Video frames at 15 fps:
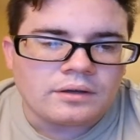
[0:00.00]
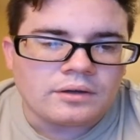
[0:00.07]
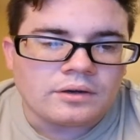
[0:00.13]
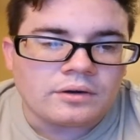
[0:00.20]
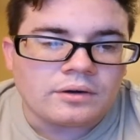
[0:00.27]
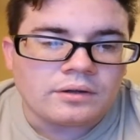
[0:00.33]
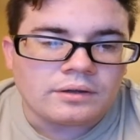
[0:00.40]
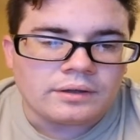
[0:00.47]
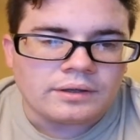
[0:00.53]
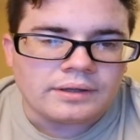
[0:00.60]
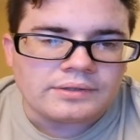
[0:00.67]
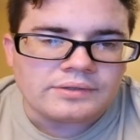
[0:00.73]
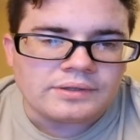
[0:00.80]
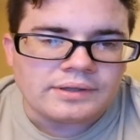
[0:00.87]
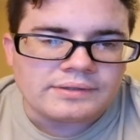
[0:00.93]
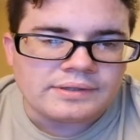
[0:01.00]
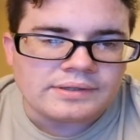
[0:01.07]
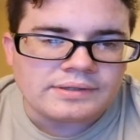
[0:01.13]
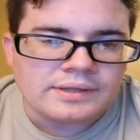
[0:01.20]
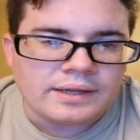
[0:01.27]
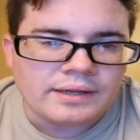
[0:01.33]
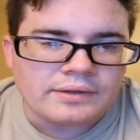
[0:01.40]
Currently, as it
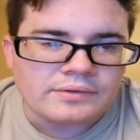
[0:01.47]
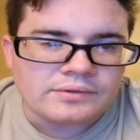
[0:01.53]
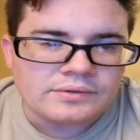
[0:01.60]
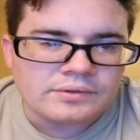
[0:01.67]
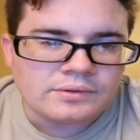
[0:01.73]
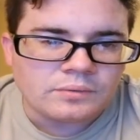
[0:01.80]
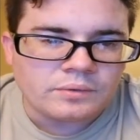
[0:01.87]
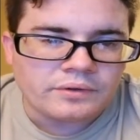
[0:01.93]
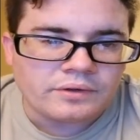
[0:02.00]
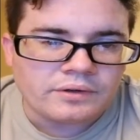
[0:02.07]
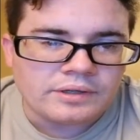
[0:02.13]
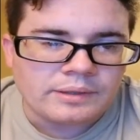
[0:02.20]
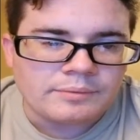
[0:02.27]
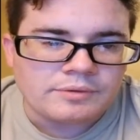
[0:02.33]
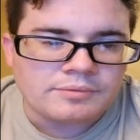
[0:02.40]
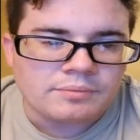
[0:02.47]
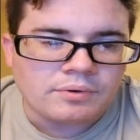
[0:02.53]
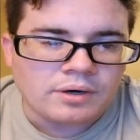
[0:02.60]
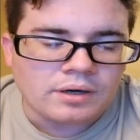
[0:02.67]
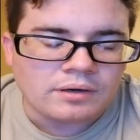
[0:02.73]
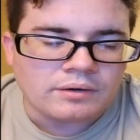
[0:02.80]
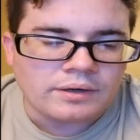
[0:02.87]
stands with our team's
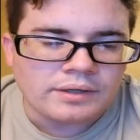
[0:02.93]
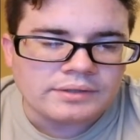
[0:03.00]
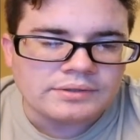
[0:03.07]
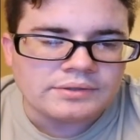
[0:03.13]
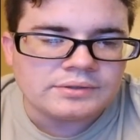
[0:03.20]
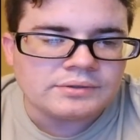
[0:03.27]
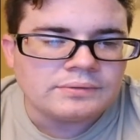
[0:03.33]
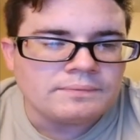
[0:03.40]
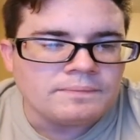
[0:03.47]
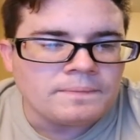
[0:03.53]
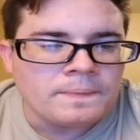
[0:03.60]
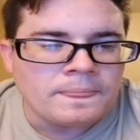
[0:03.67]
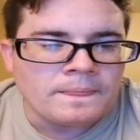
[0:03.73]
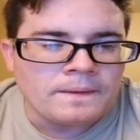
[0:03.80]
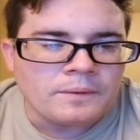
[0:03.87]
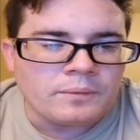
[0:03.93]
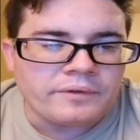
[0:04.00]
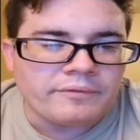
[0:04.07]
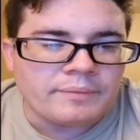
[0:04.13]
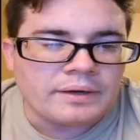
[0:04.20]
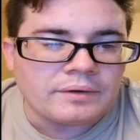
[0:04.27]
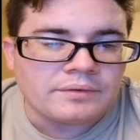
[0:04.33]
progress,
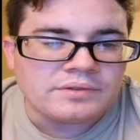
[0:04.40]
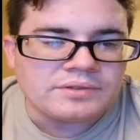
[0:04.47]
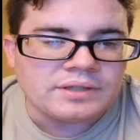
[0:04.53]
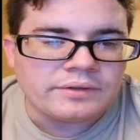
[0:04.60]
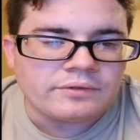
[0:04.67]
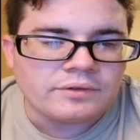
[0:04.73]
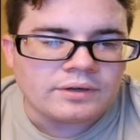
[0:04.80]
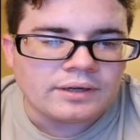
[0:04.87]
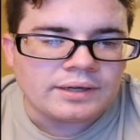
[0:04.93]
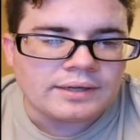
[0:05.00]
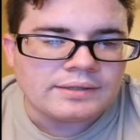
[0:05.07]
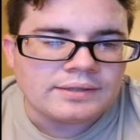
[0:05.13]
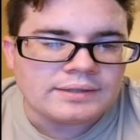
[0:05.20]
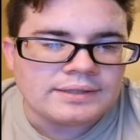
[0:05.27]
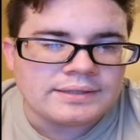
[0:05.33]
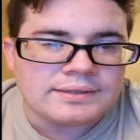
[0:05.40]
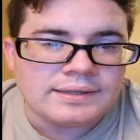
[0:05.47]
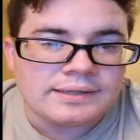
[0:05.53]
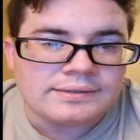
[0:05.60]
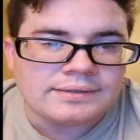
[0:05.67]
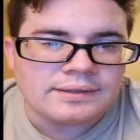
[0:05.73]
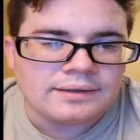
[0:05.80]
we've made a receiver and conducting
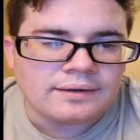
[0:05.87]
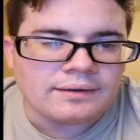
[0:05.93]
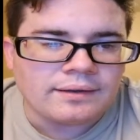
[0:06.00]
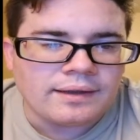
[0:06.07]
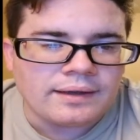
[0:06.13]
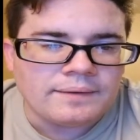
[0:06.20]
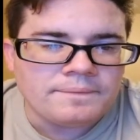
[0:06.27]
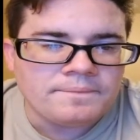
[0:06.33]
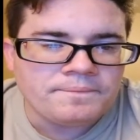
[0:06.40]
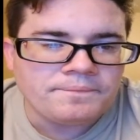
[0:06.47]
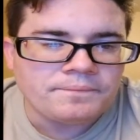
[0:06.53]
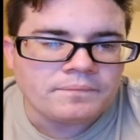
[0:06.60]
testing in a lab.